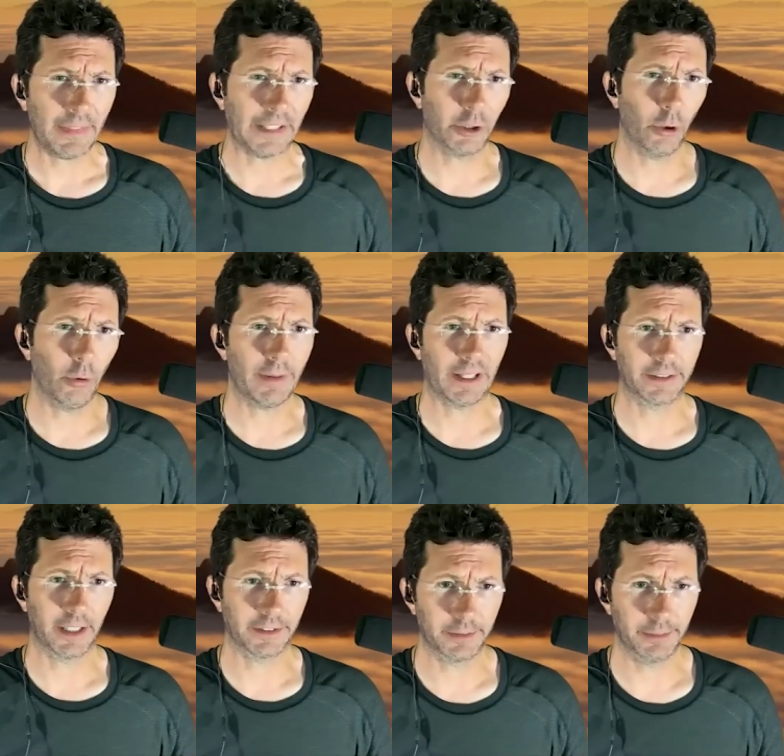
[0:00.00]
That totally
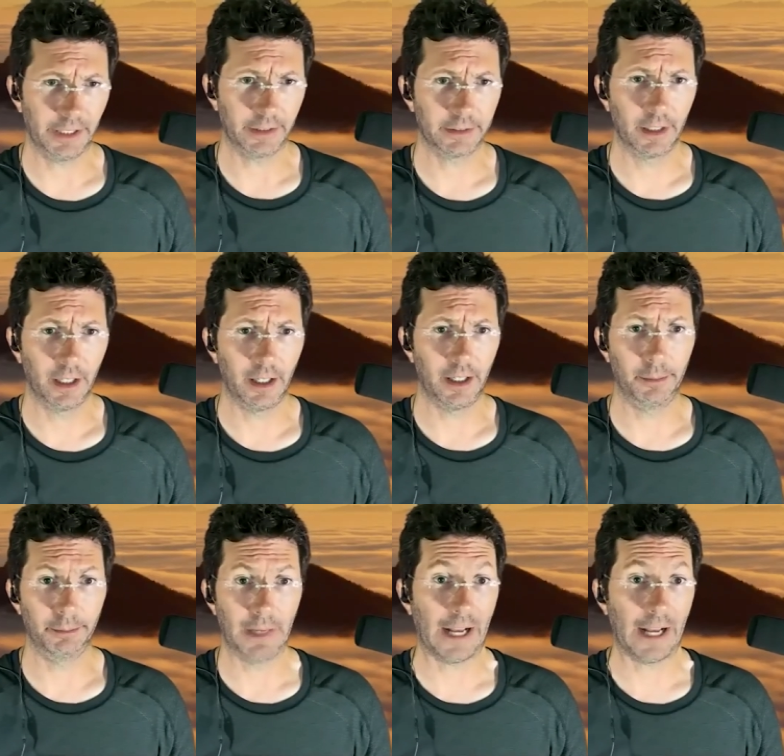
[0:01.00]
makes sense to me.
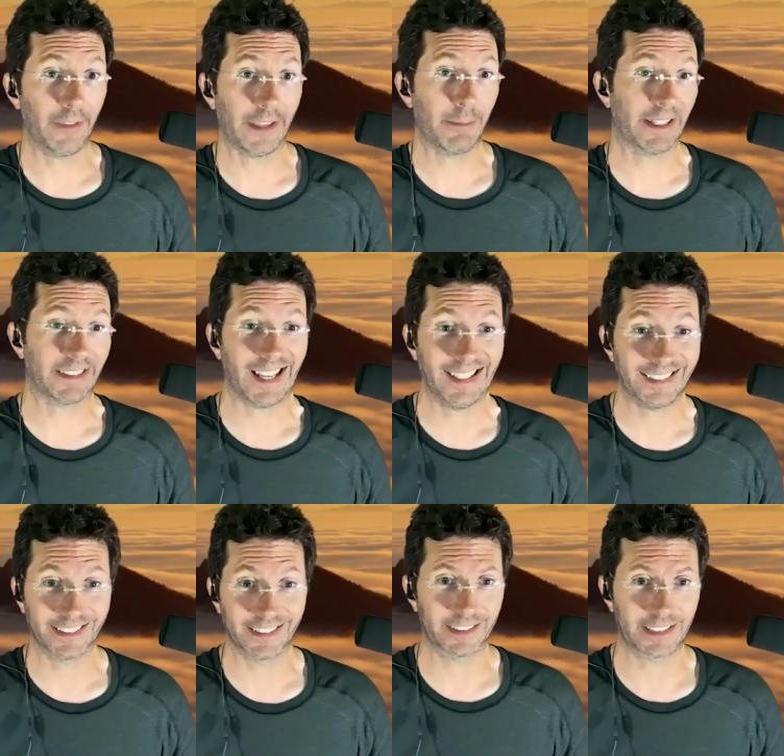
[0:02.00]
Um, I don't think it makes any
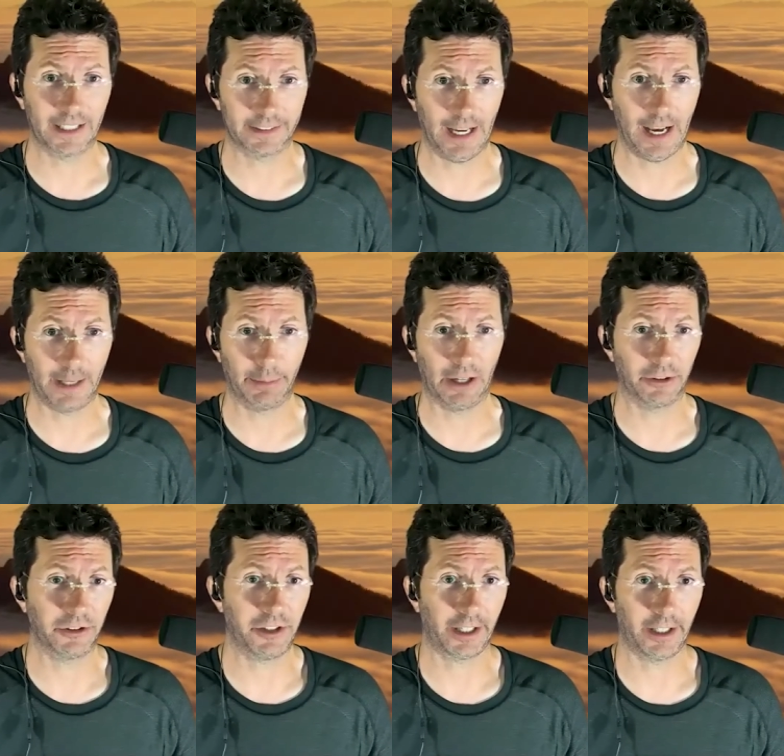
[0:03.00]
sense to Scott Todd, but I'll
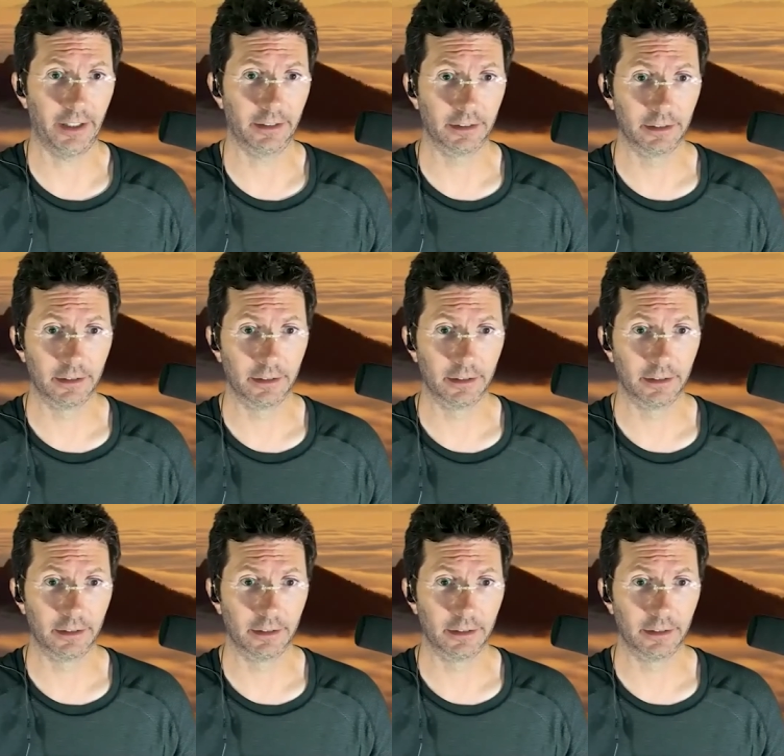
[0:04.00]
just check in.